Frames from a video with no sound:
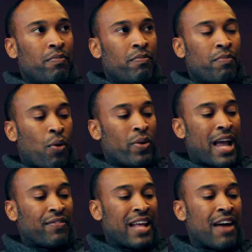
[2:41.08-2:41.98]
but we
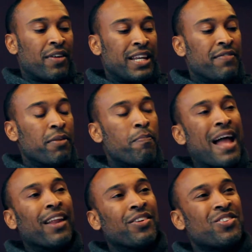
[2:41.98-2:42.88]
have to have an even
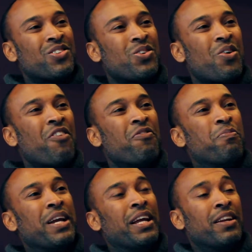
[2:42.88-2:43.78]
balance of
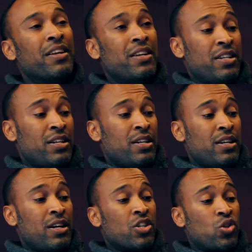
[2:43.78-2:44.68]
being
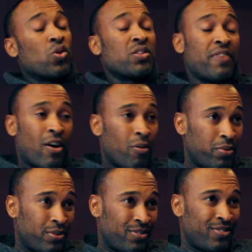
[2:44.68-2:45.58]
a source of help
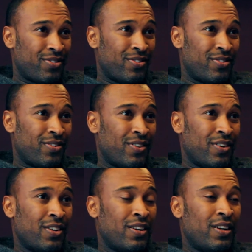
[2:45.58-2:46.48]

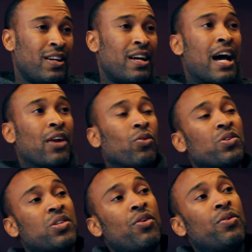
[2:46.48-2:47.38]
and
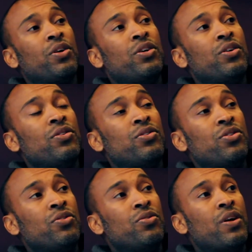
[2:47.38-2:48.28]
also
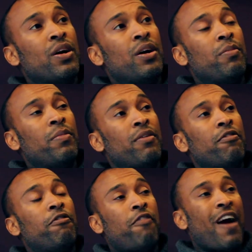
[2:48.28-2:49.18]
to um,
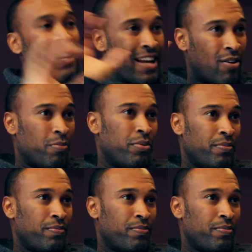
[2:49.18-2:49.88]
find help.